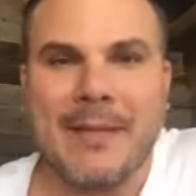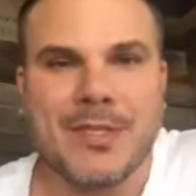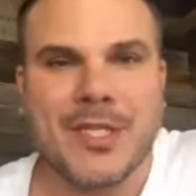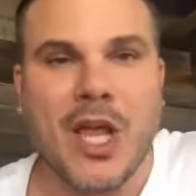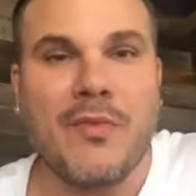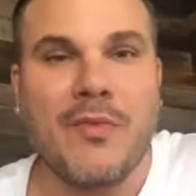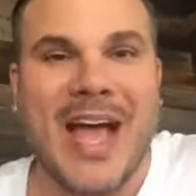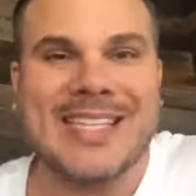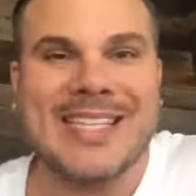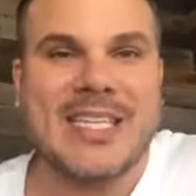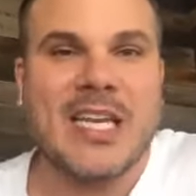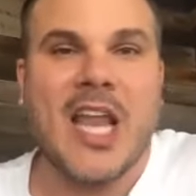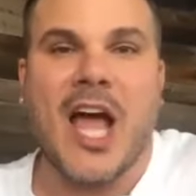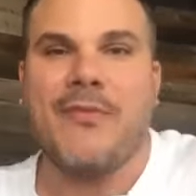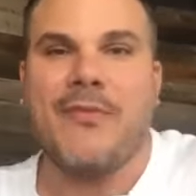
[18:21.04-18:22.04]
so that's
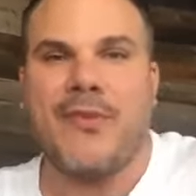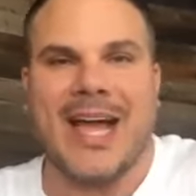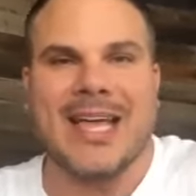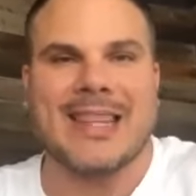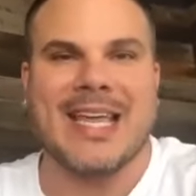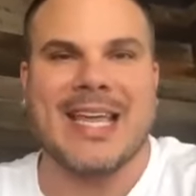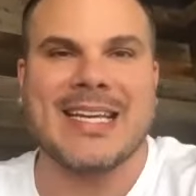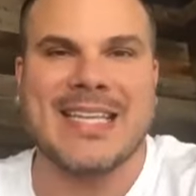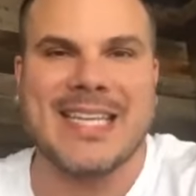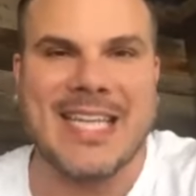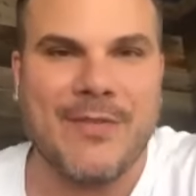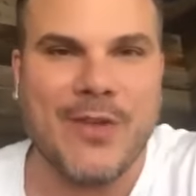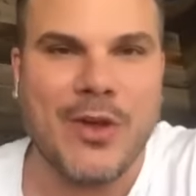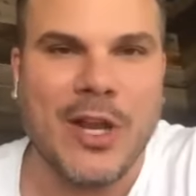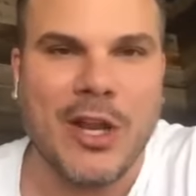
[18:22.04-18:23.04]
enough, I think, to give
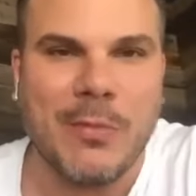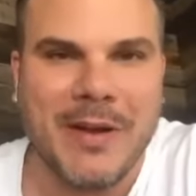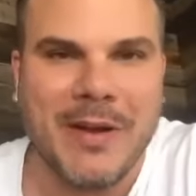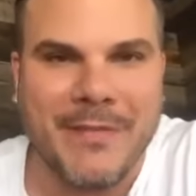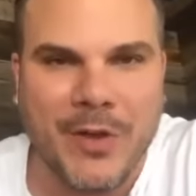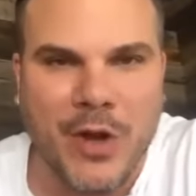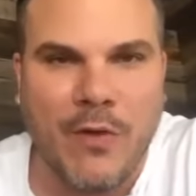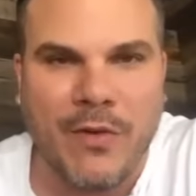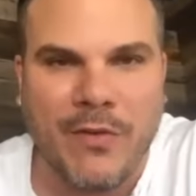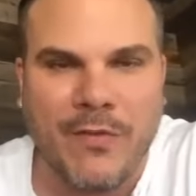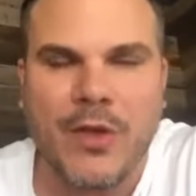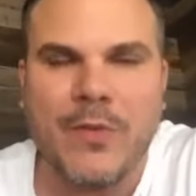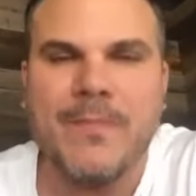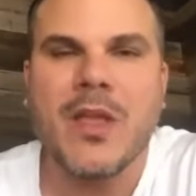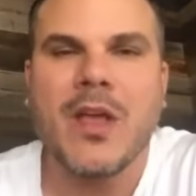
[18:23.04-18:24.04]
you a little bit of an
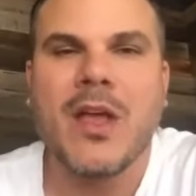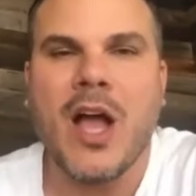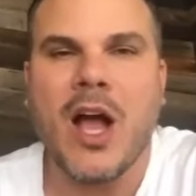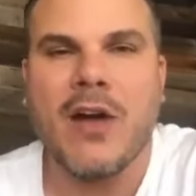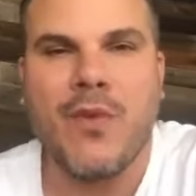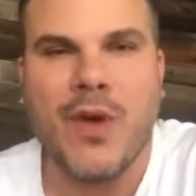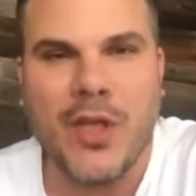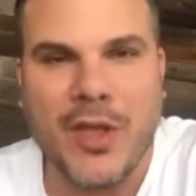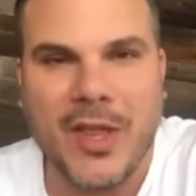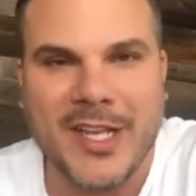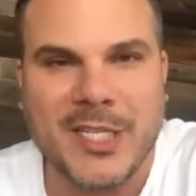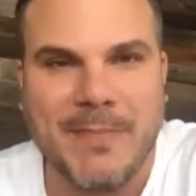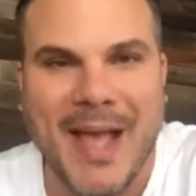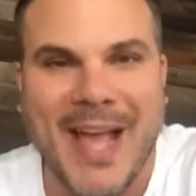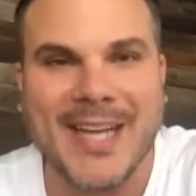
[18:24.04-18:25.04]
overview of what you can
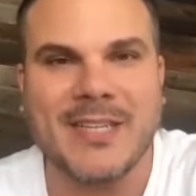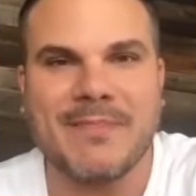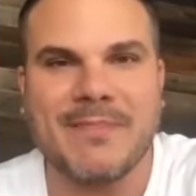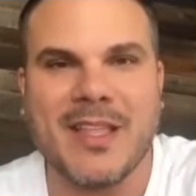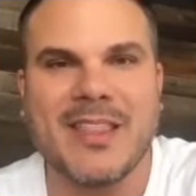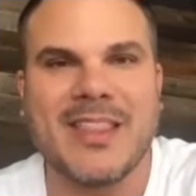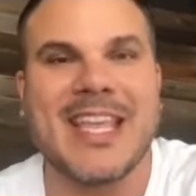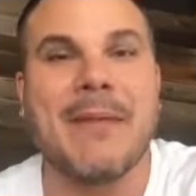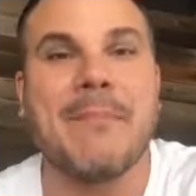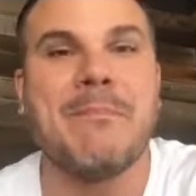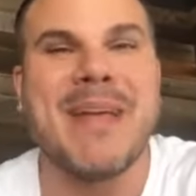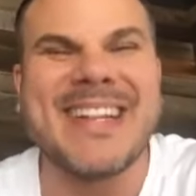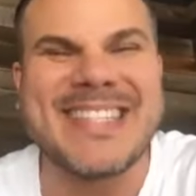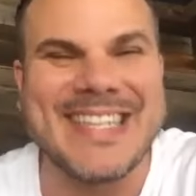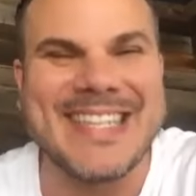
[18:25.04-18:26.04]
expect, the
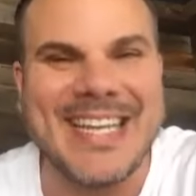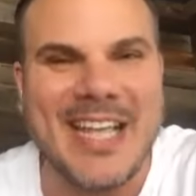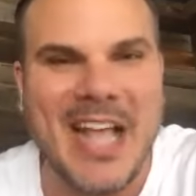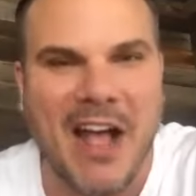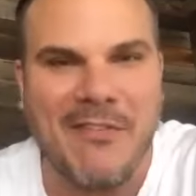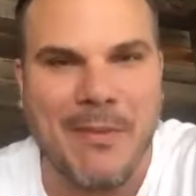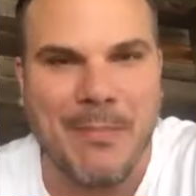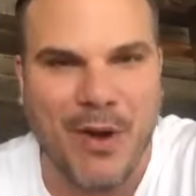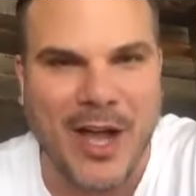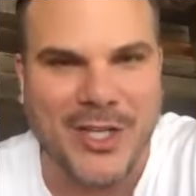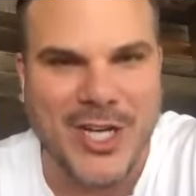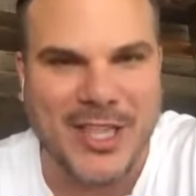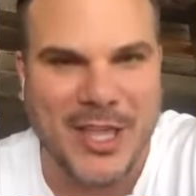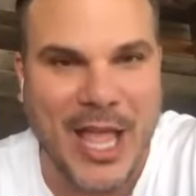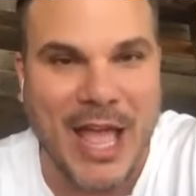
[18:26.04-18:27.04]
immensity of the
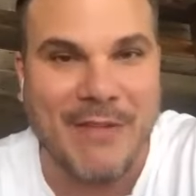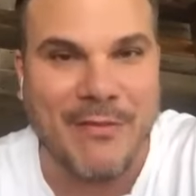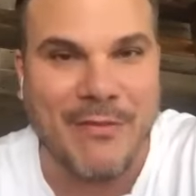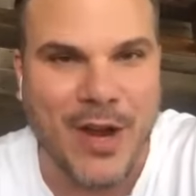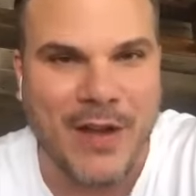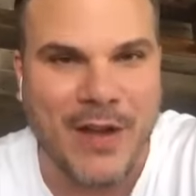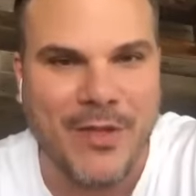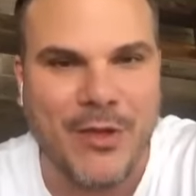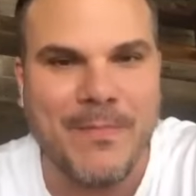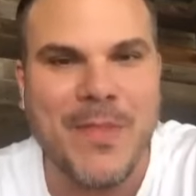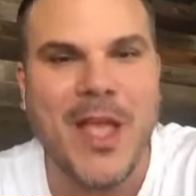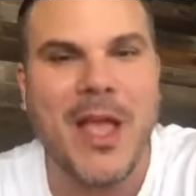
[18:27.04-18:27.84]
project that you have in front of you.